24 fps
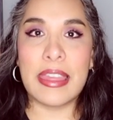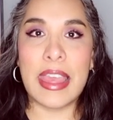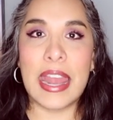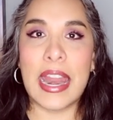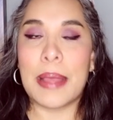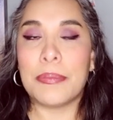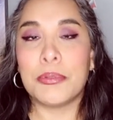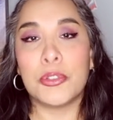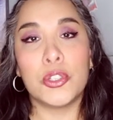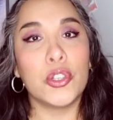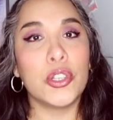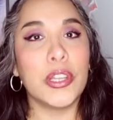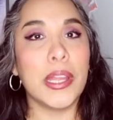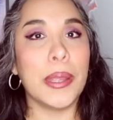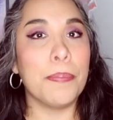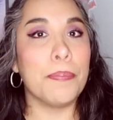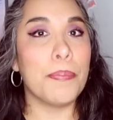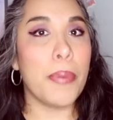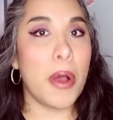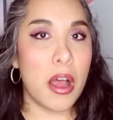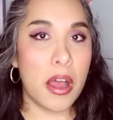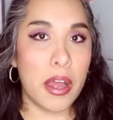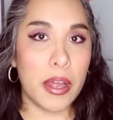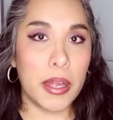absolutely
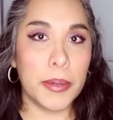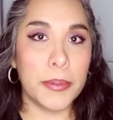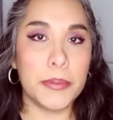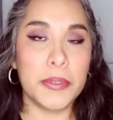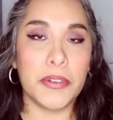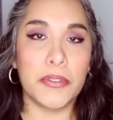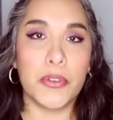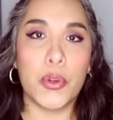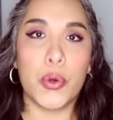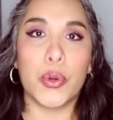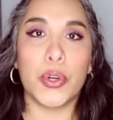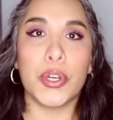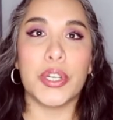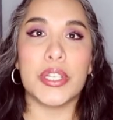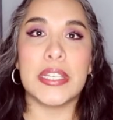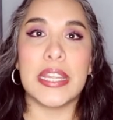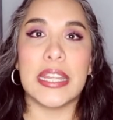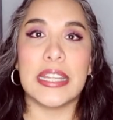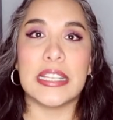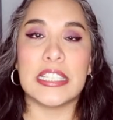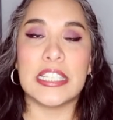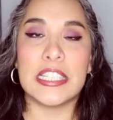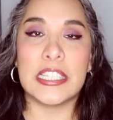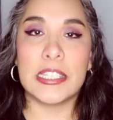bombed, of course,
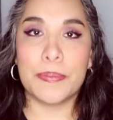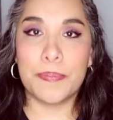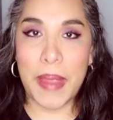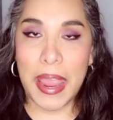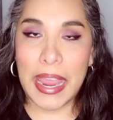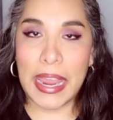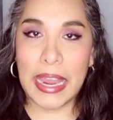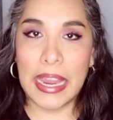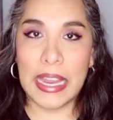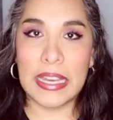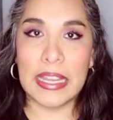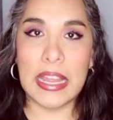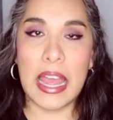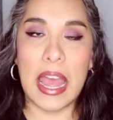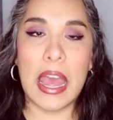in Spain.